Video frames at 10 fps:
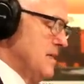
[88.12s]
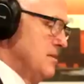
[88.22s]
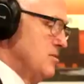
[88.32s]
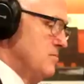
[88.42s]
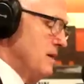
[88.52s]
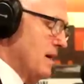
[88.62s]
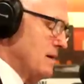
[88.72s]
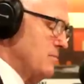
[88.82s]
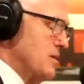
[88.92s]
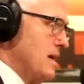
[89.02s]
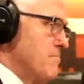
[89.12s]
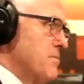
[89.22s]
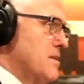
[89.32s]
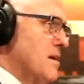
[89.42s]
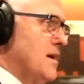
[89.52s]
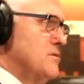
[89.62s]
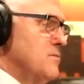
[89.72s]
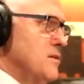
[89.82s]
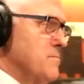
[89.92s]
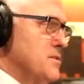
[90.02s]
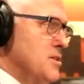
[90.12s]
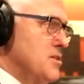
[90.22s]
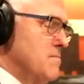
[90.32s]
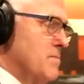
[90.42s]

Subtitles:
to be able to empathise with the position